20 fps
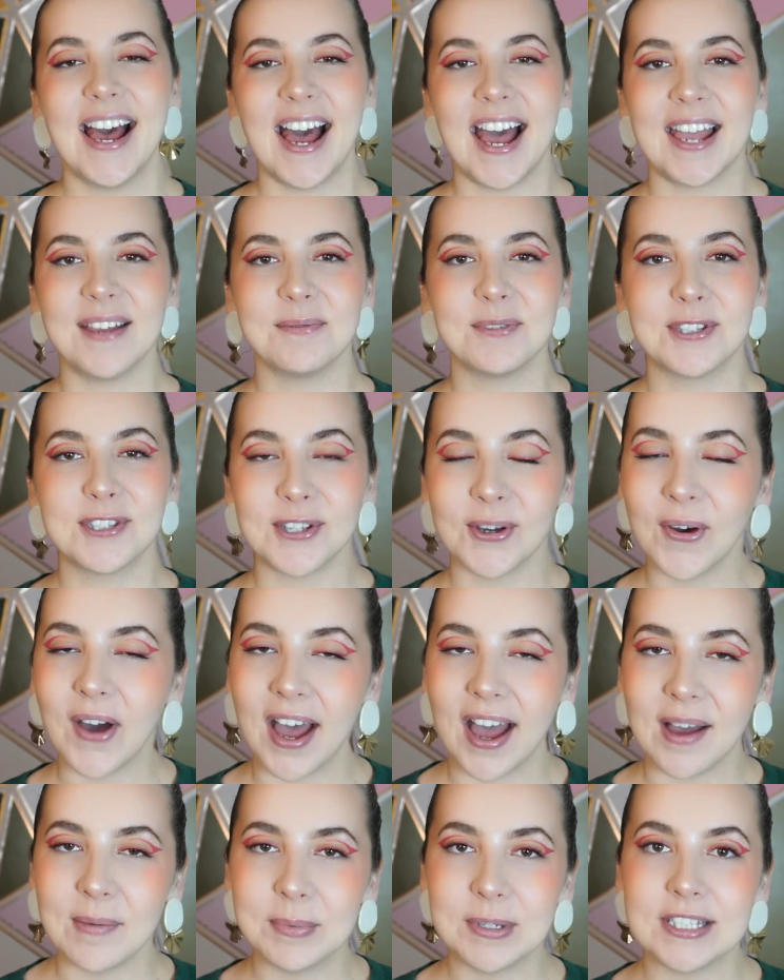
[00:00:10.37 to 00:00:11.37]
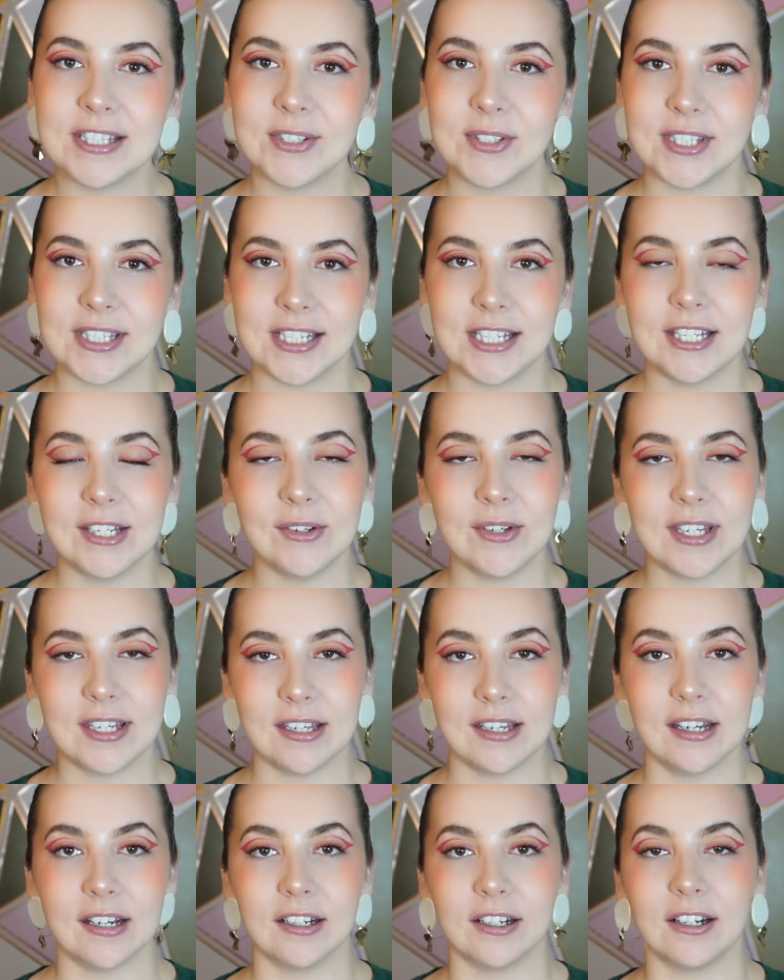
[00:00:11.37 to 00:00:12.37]
I'm so happy to see you
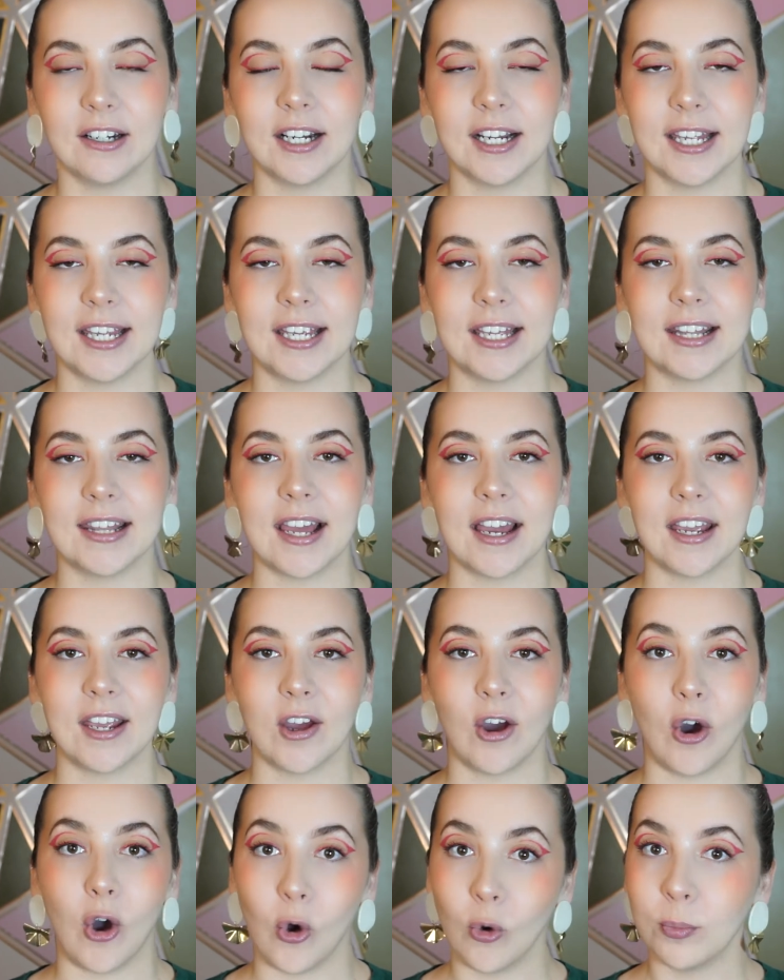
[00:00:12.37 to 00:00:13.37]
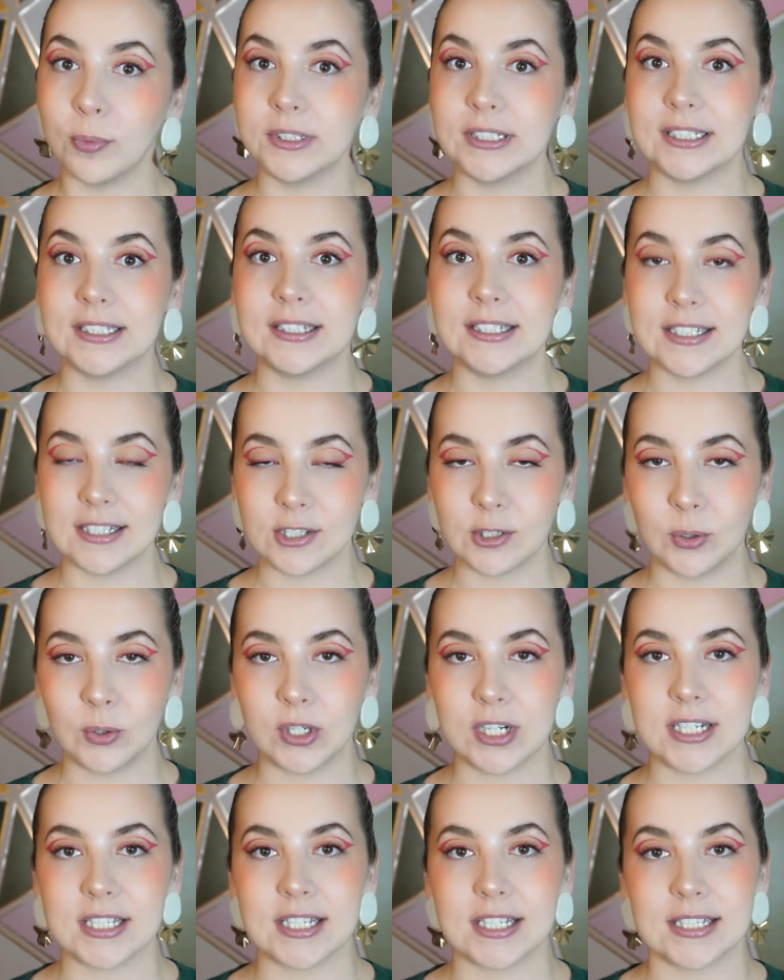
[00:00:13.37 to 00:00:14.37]
here and I hope that this
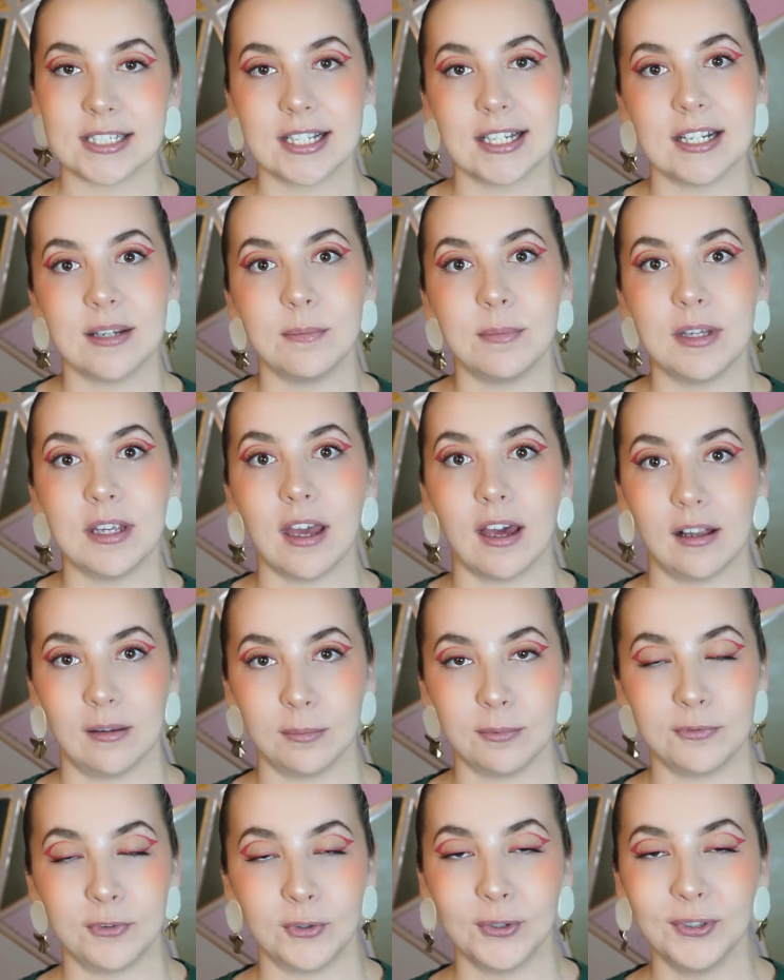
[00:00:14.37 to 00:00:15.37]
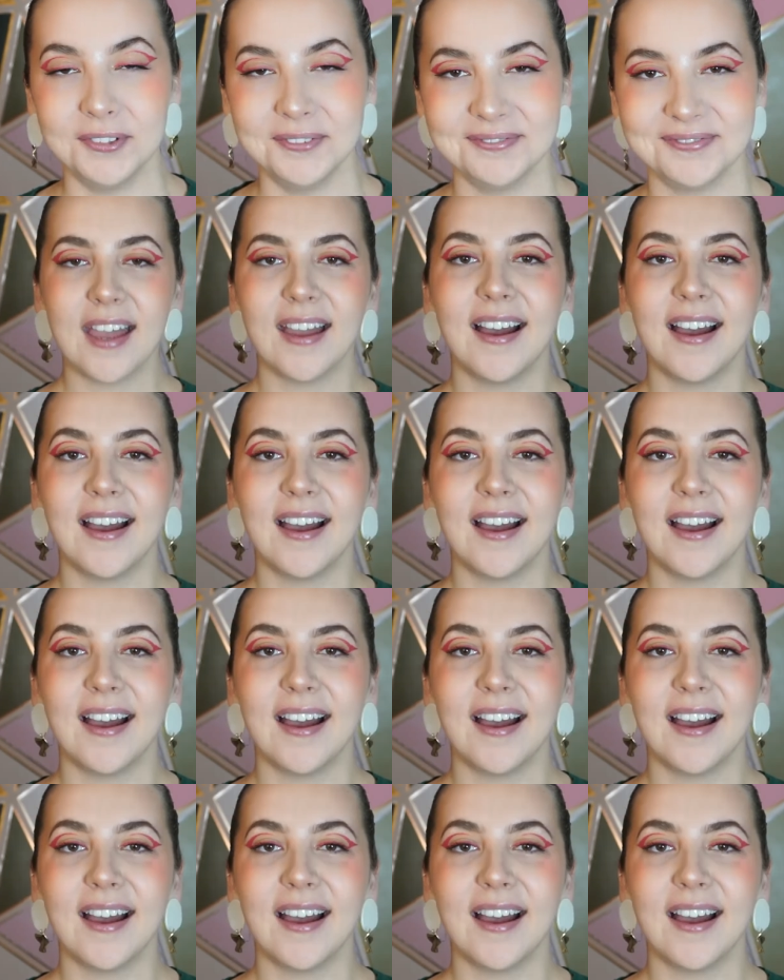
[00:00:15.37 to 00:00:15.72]
course is going to be helpful.